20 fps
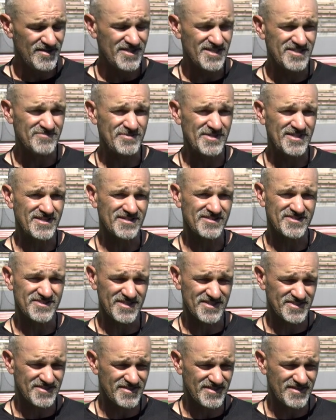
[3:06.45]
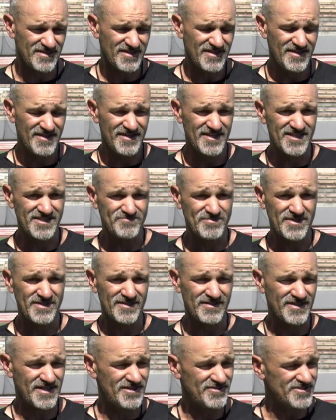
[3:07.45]
He's been consistent. He's been
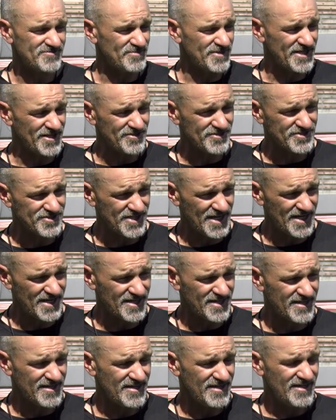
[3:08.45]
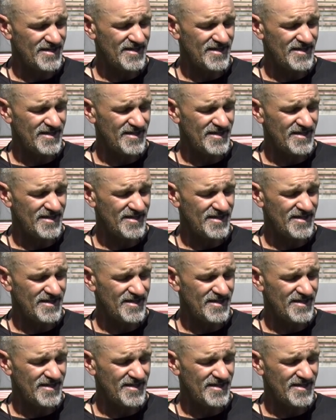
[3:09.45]
the leader. He's been energetic.